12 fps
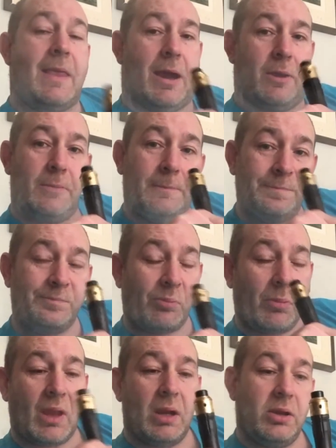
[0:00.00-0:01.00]
Now,
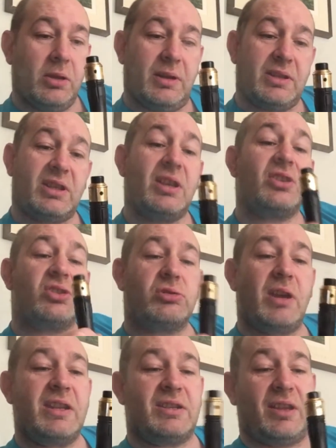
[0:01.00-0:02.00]
there is
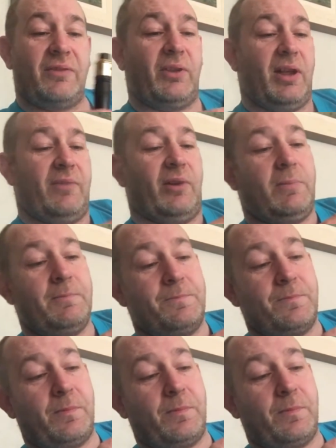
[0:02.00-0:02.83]
straight to the flavour.